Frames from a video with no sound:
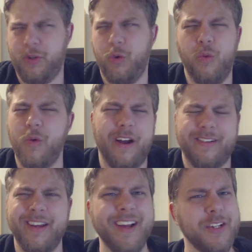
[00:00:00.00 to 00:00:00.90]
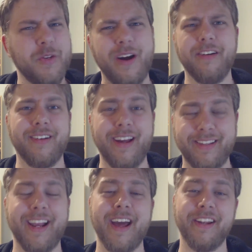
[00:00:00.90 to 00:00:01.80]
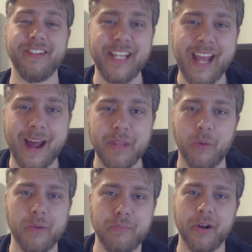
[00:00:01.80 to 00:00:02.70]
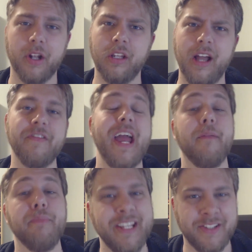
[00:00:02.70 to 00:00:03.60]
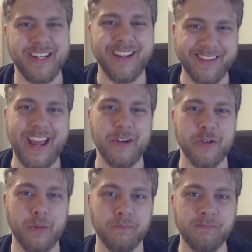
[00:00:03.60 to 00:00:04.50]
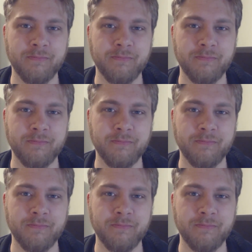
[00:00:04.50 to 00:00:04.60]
What? Do I look like the kind of DM that would put a loved NPC in danger?